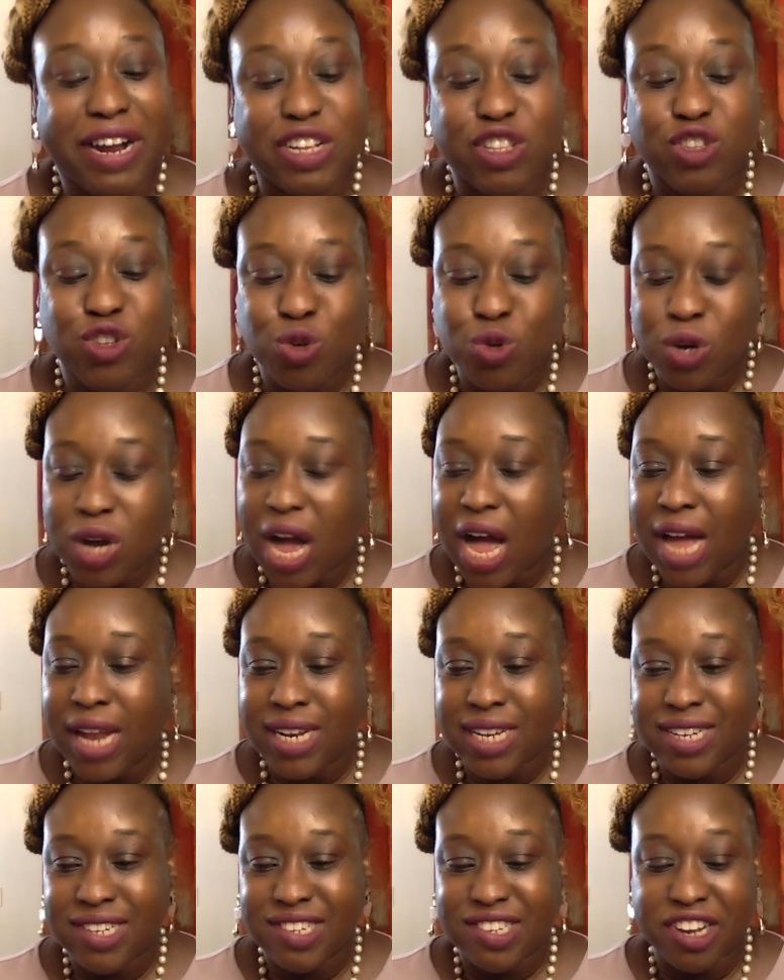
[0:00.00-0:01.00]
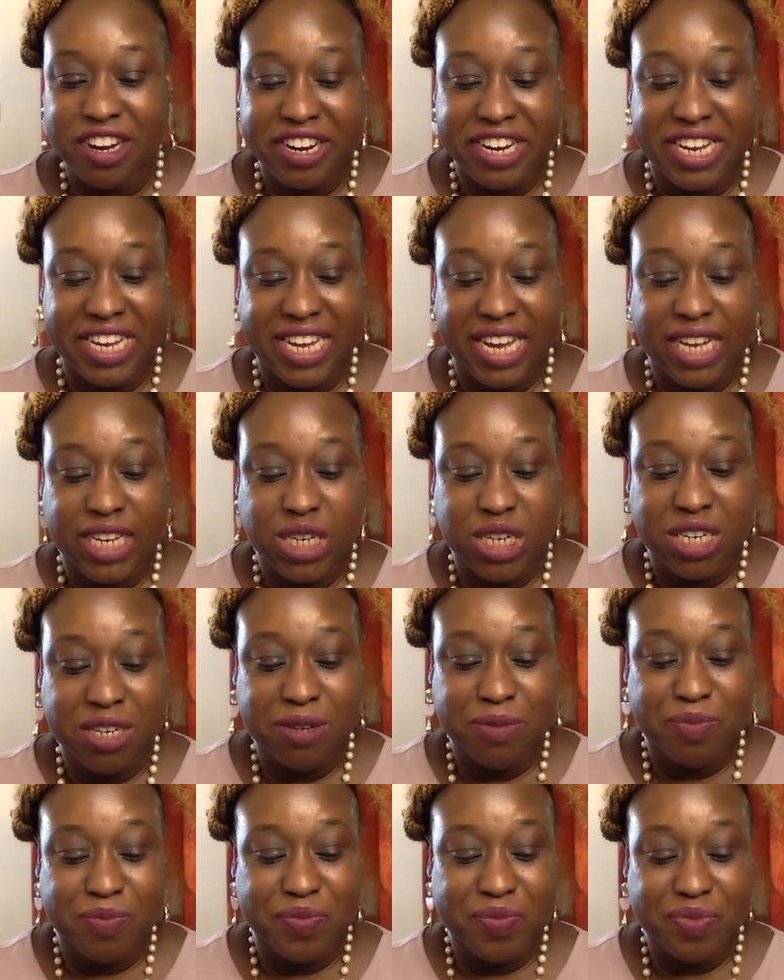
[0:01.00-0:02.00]
Two colleagues are
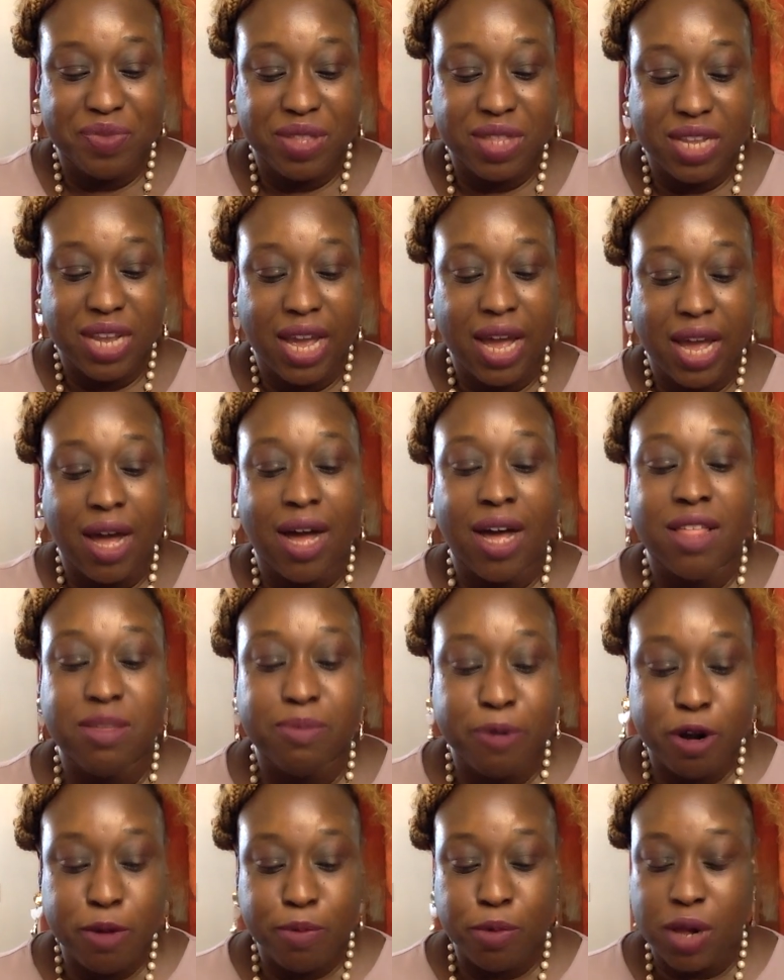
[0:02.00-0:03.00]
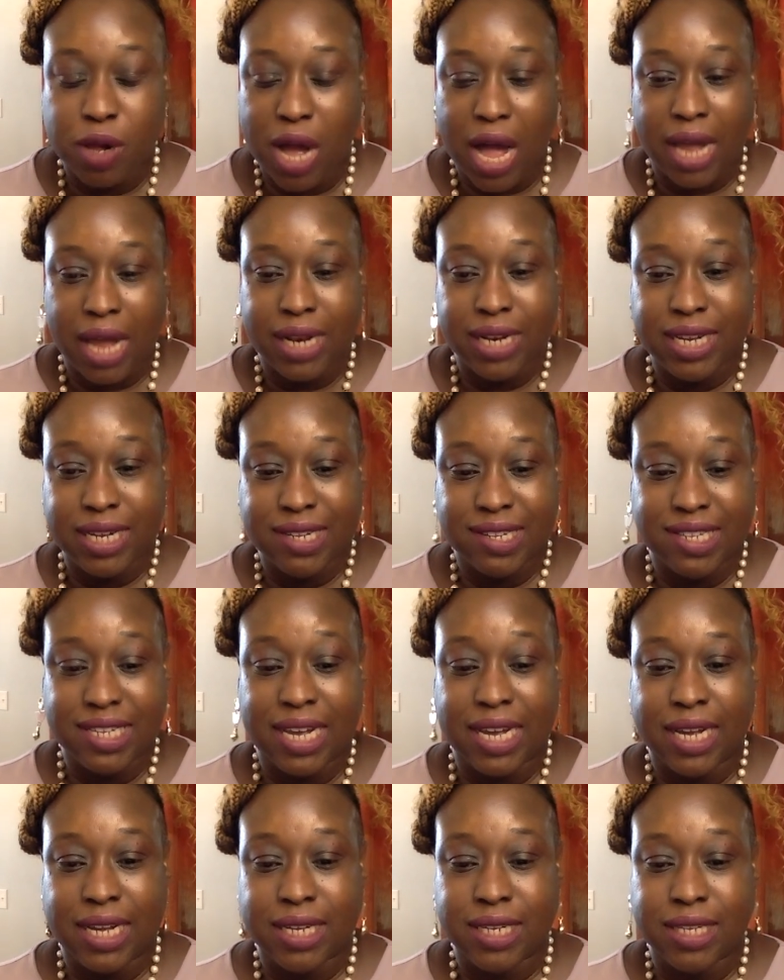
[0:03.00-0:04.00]
engaging. The purple colleague
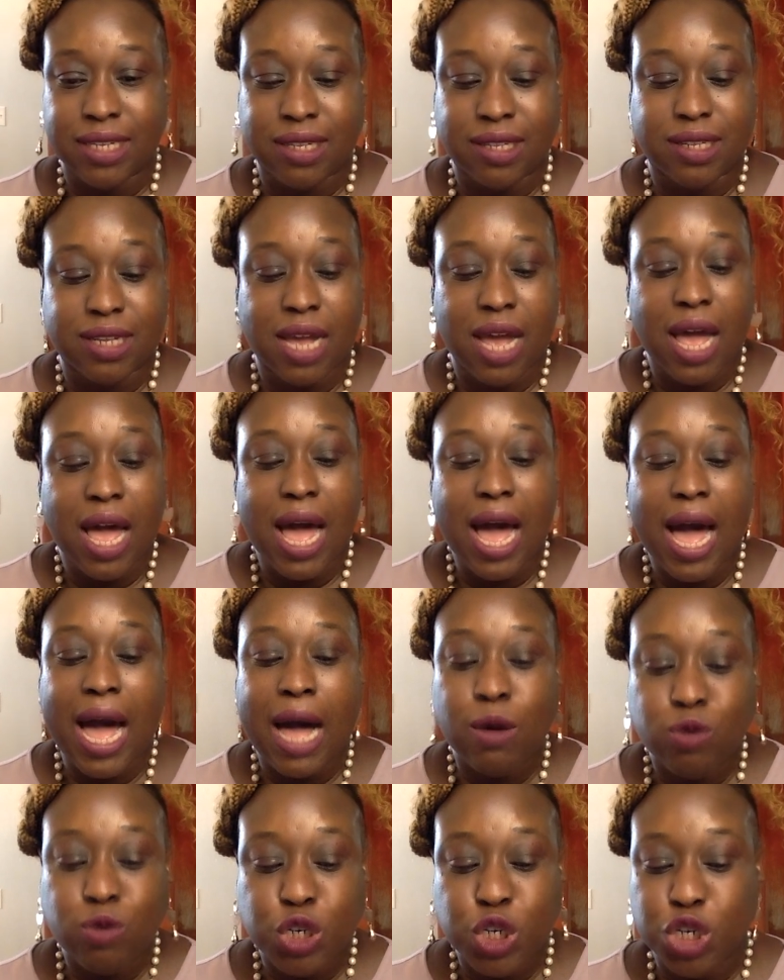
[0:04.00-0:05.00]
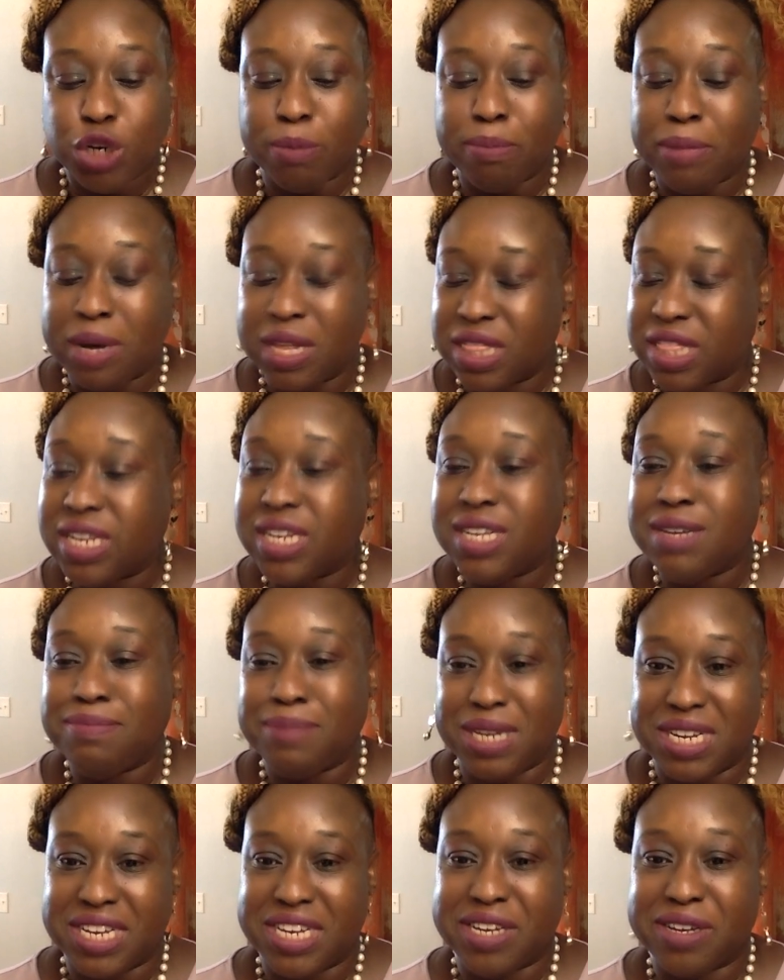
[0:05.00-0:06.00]
says, "How was your monthly
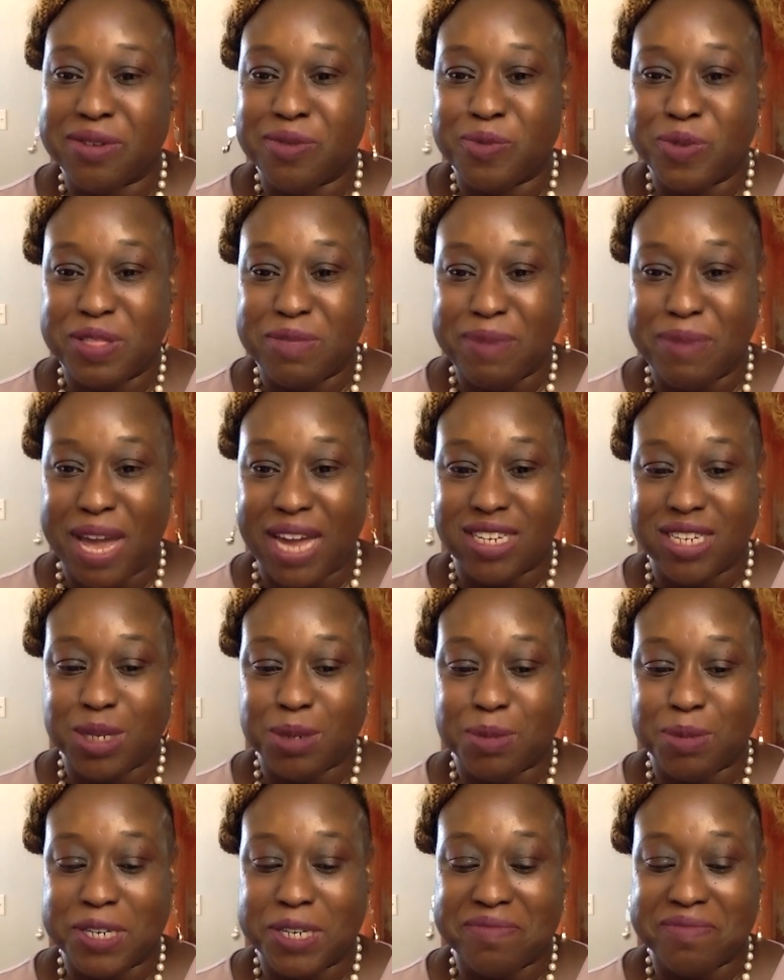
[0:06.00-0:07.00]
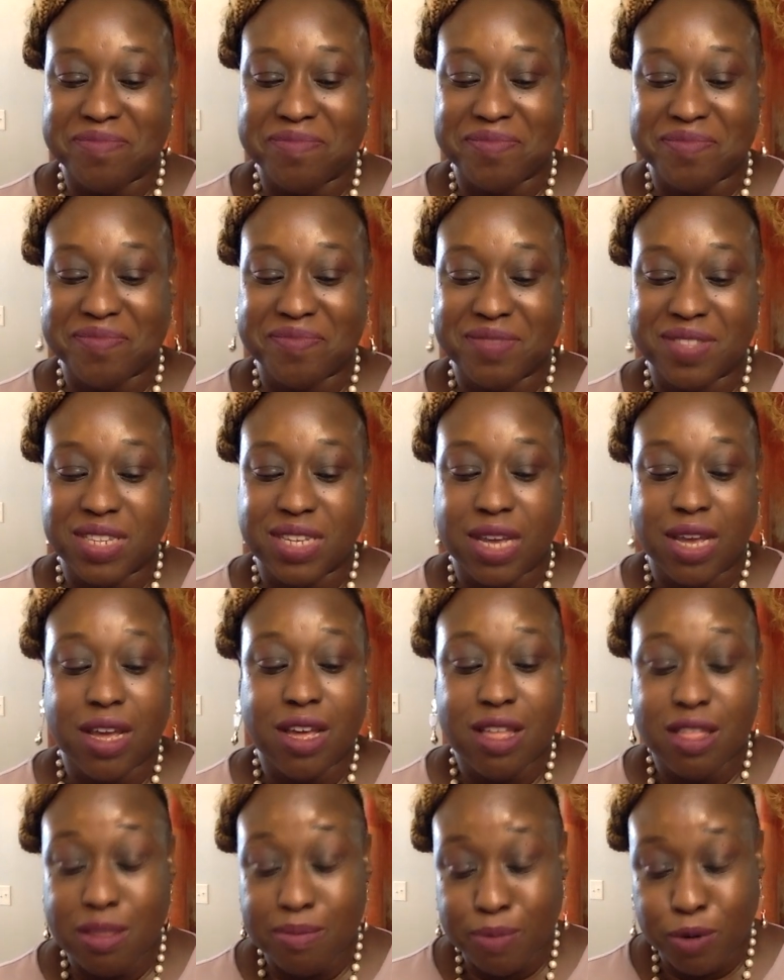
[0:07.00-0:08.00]
meeting with management?"
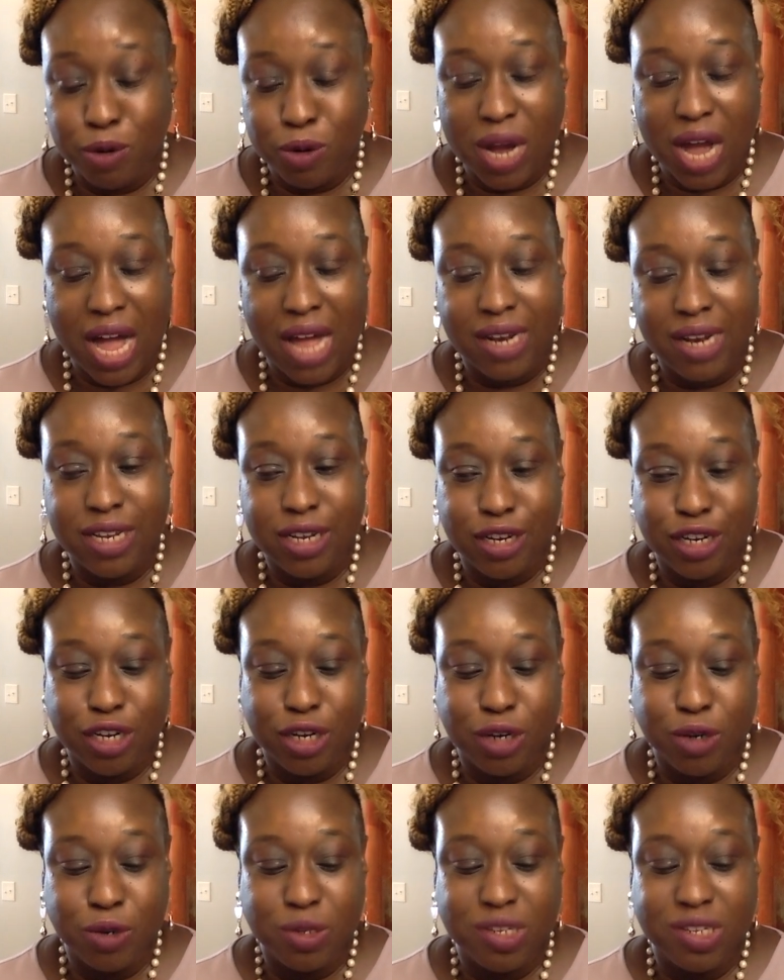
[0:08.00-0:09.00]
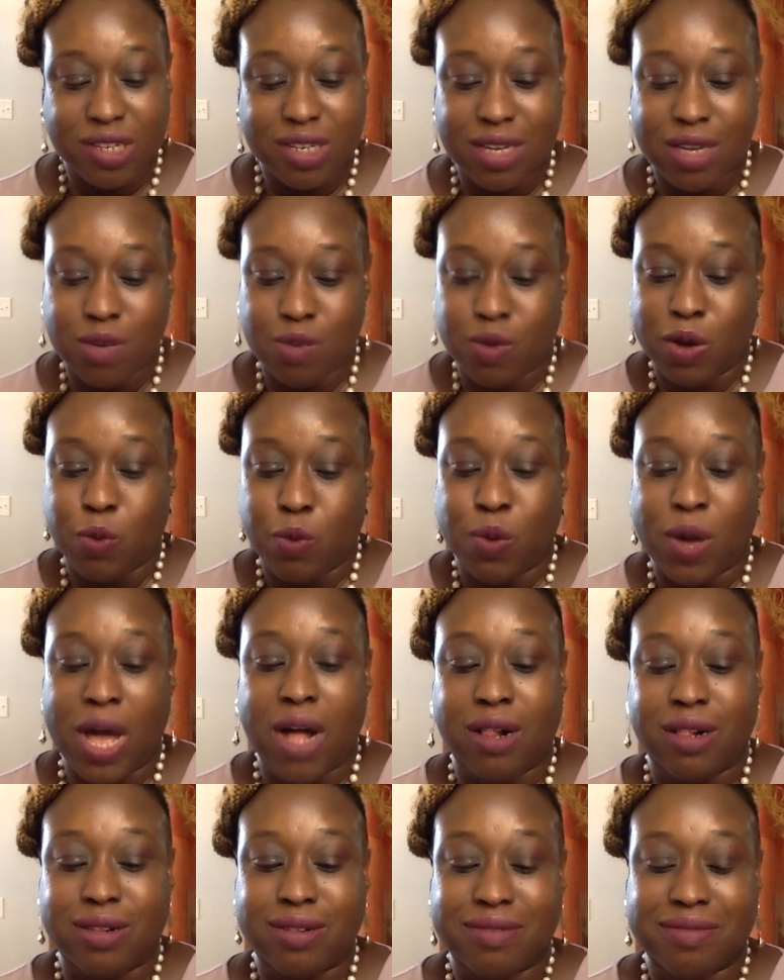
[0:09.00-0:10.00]
The blue colleague notes, "It went
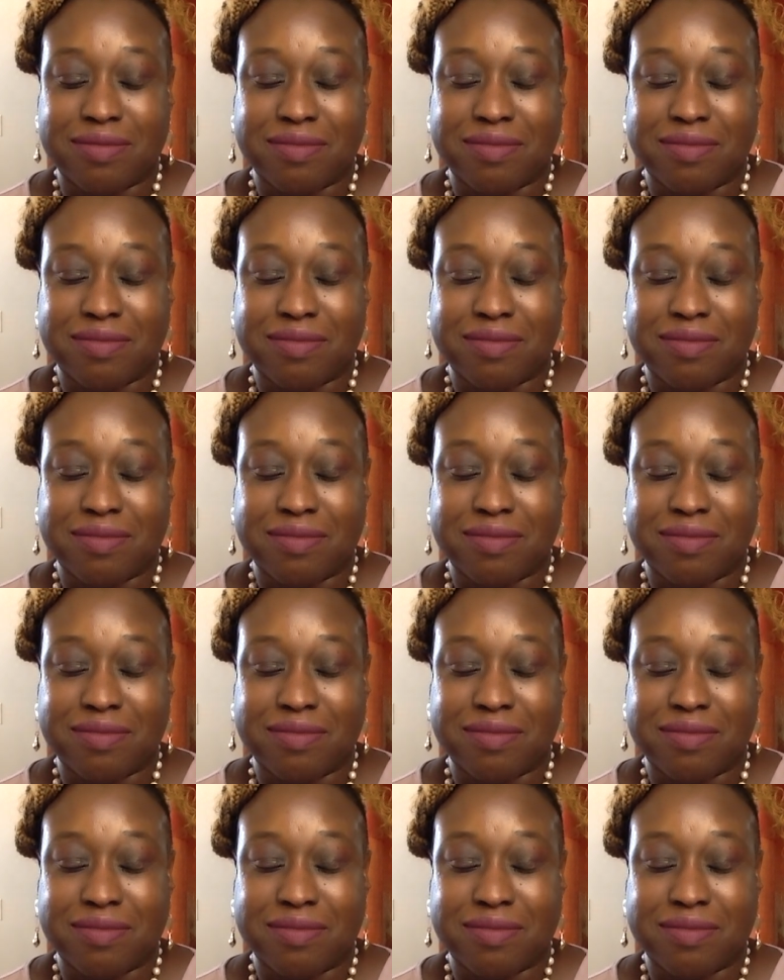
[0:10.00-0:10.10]
well."